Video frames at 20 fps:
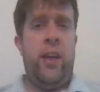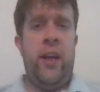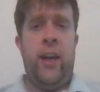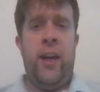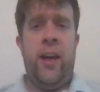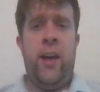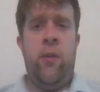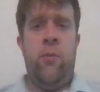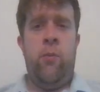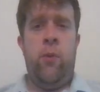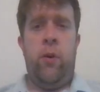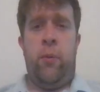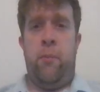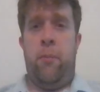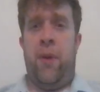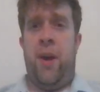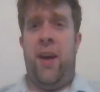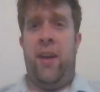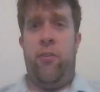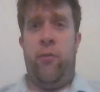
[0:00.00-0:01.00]
G'day and
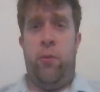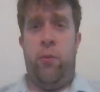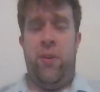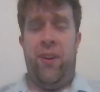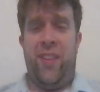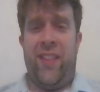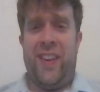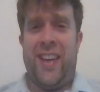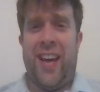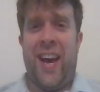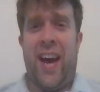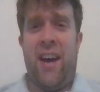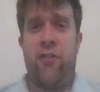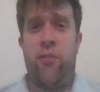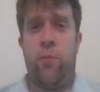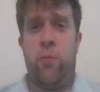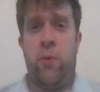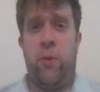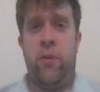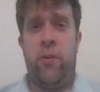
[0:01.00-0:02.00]
welcome back to another
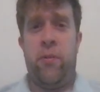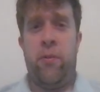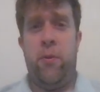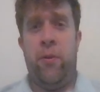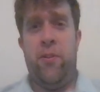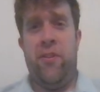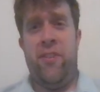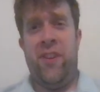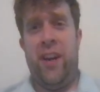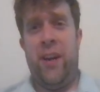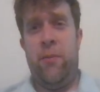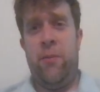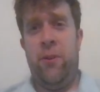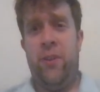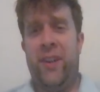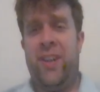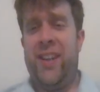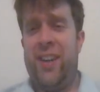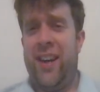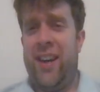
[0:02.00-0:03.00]
gas walkthrough. Today
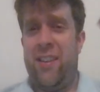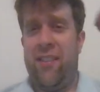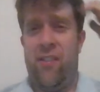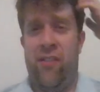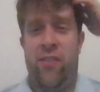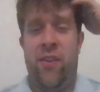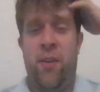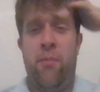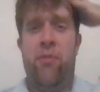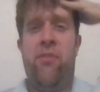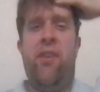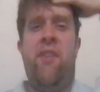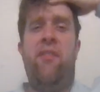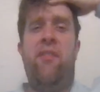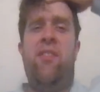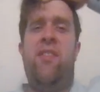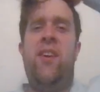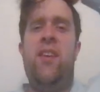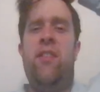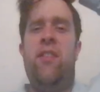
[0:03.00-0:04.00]
we're looking at December
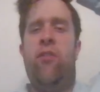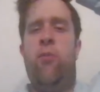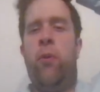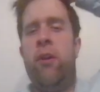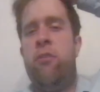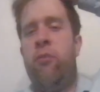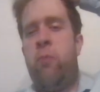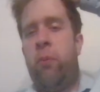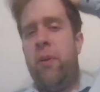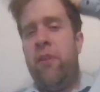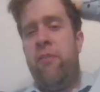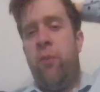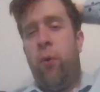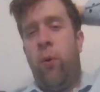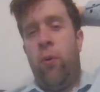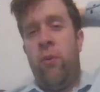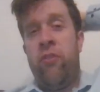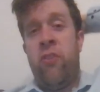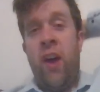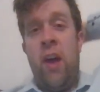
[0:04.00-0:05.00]
17th,
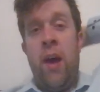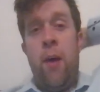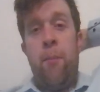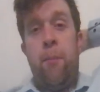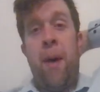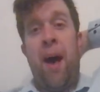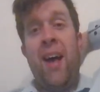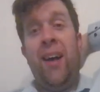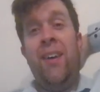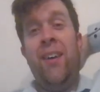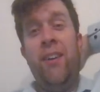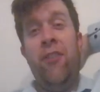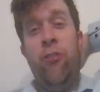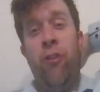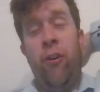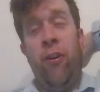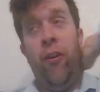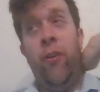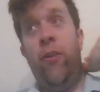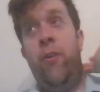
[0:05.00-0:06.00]
2024's
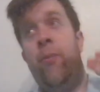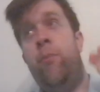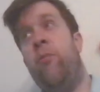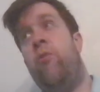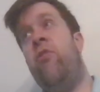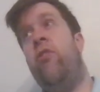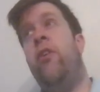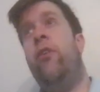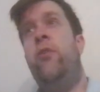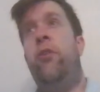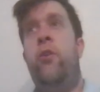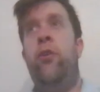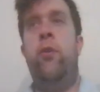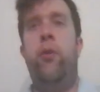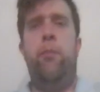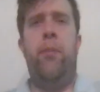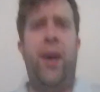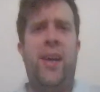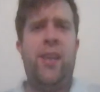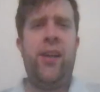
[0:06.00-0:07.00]
Palindrome
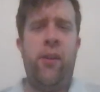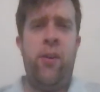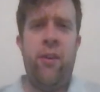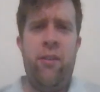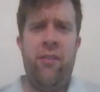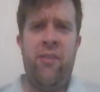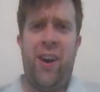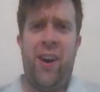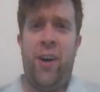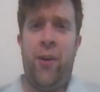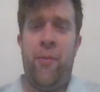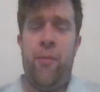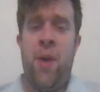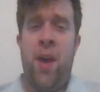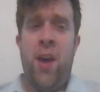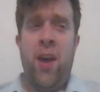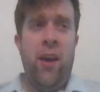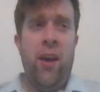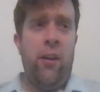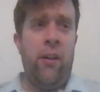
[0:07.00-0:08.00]
Sudoku by Clover.
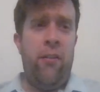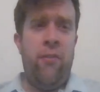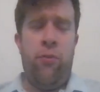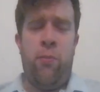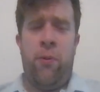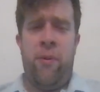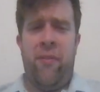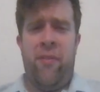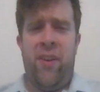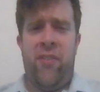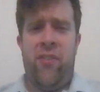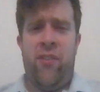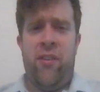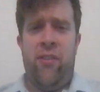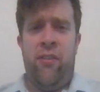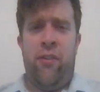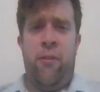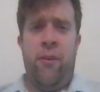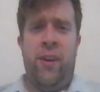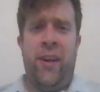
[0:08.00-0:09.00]
Clover's one of us
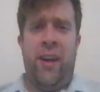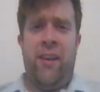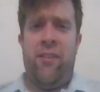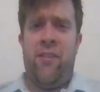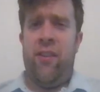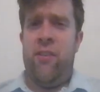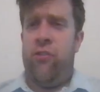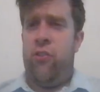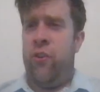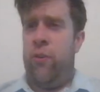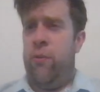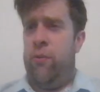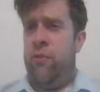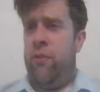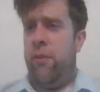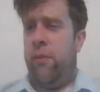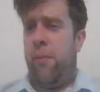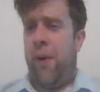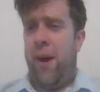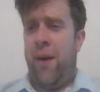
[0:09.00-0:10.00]
those here at Gas HQ
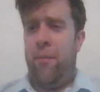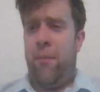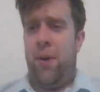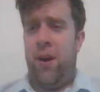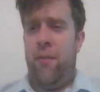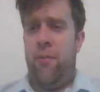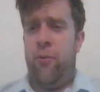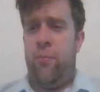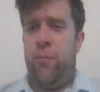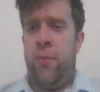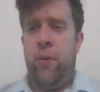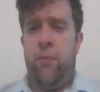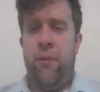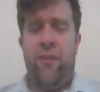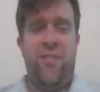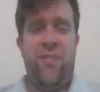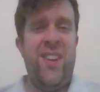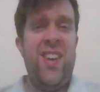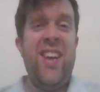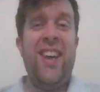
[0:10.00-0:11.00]
So am I. My name is Bill
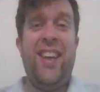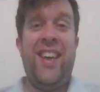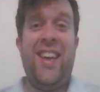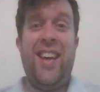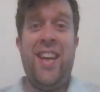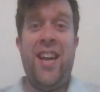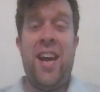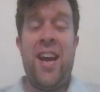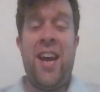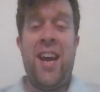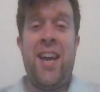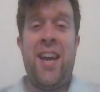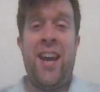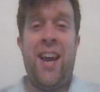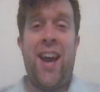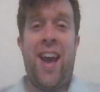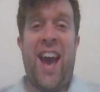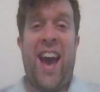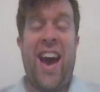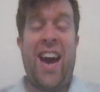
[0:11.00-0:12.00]
Murphy. G'day.
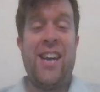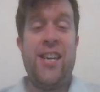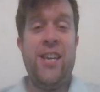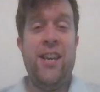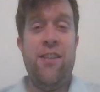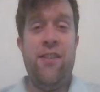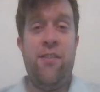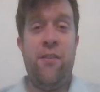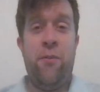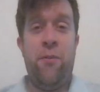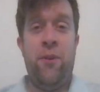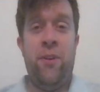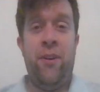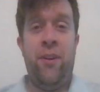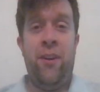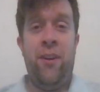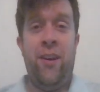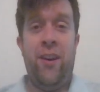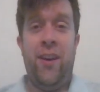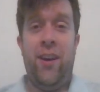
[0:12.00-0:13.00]
How you
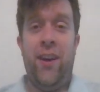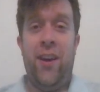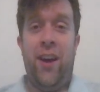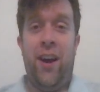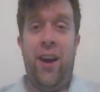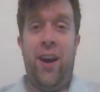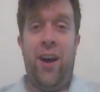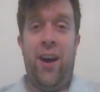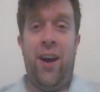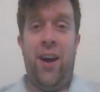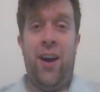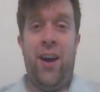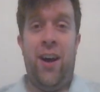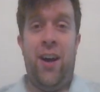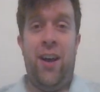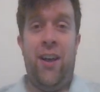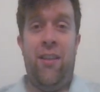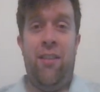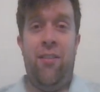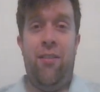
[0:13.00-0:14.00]
doing?
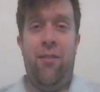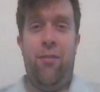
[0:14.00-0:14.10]
Uh